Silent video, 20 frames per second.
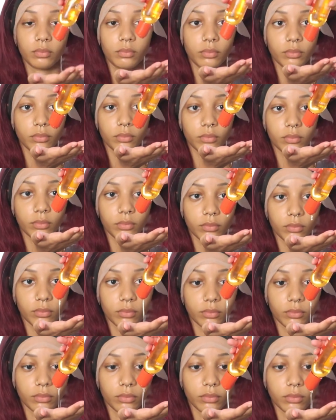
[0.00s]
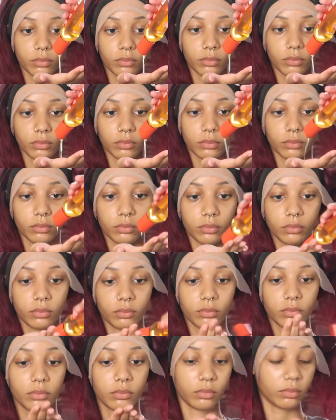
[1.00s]

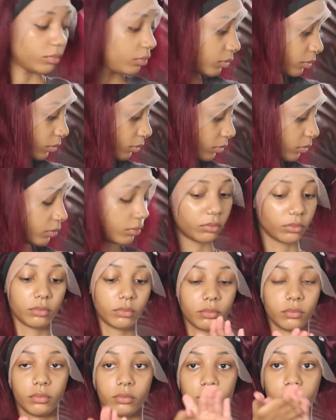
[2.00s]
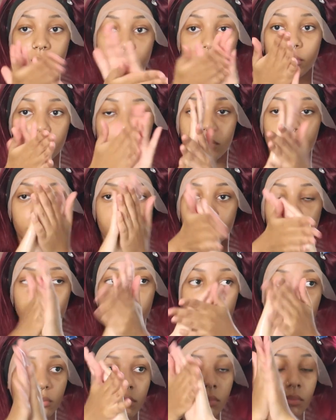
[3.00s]

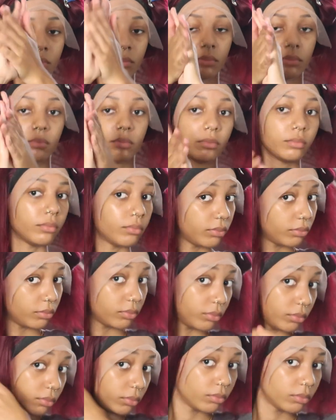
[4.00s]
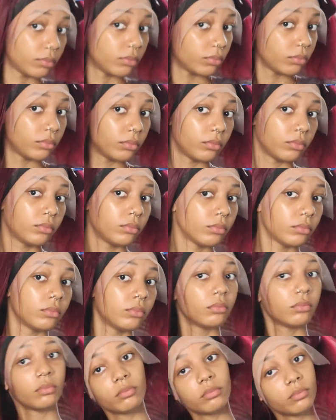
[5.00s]

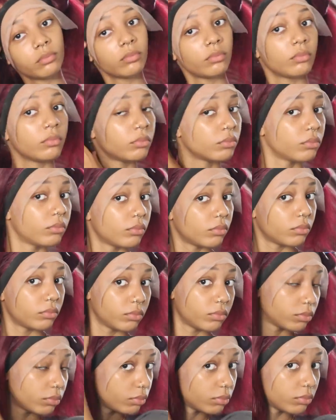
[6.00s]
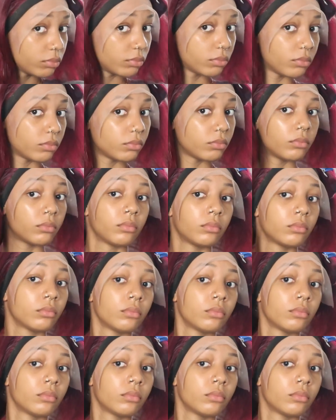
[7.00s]
Nobody speaks.